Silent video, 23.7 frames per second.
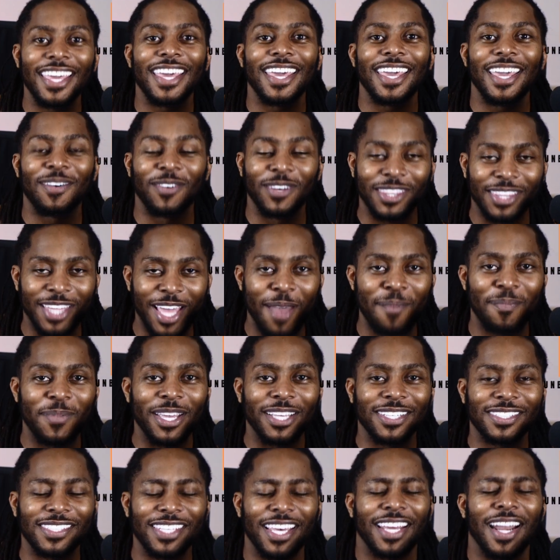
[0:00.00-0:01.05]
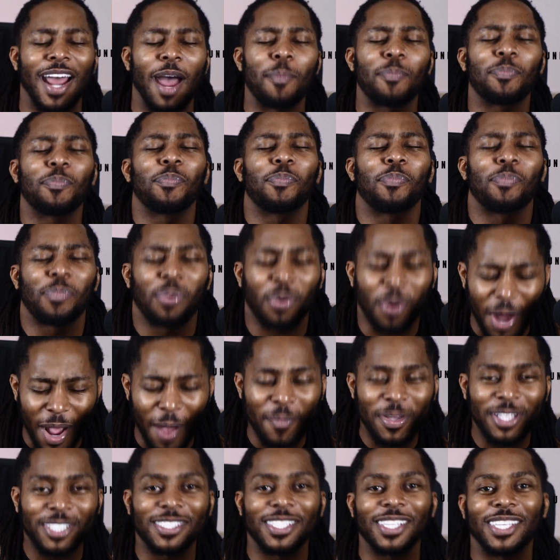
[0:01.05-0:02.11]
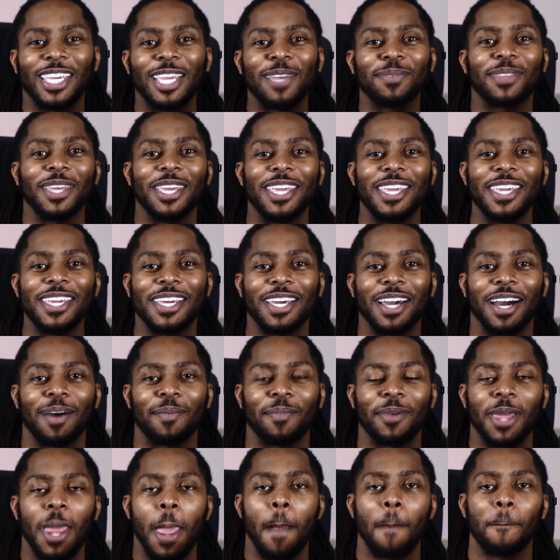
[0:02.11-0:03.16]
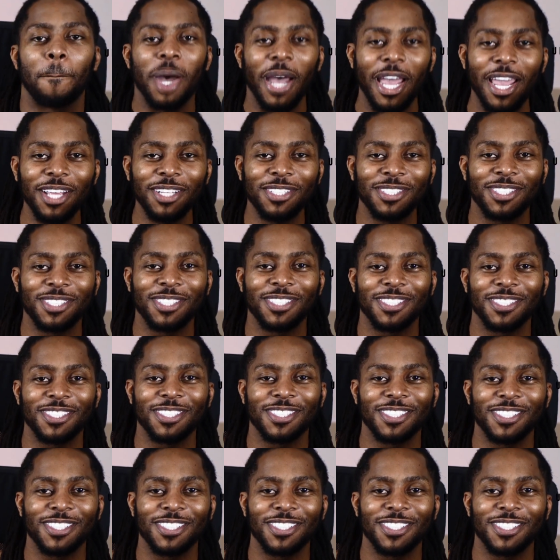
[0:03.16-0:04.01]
And with that being said, I promise to keep the heat coming. Peace.